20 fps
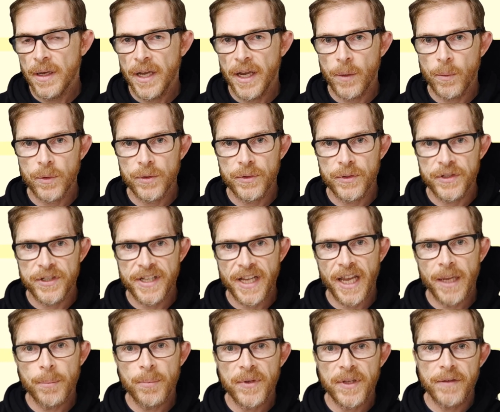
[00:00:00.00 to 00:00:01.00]
want to
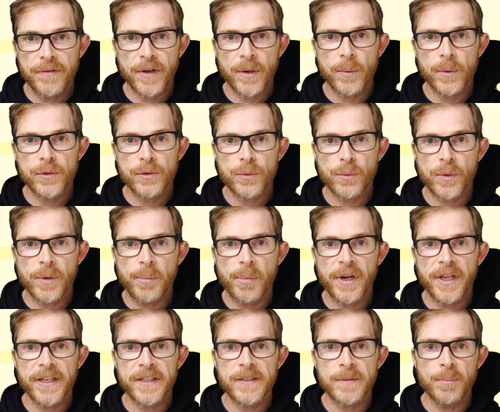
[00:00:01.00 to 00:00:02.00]
type, if I want to
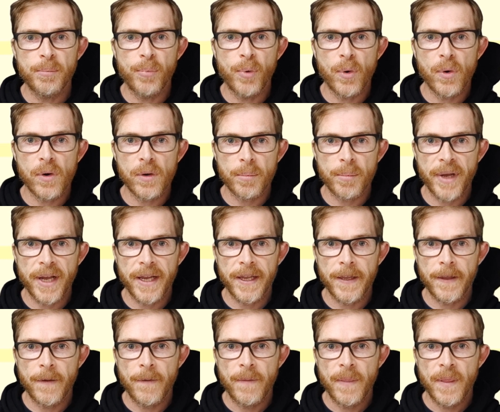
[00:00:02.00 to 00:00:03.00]
replace board by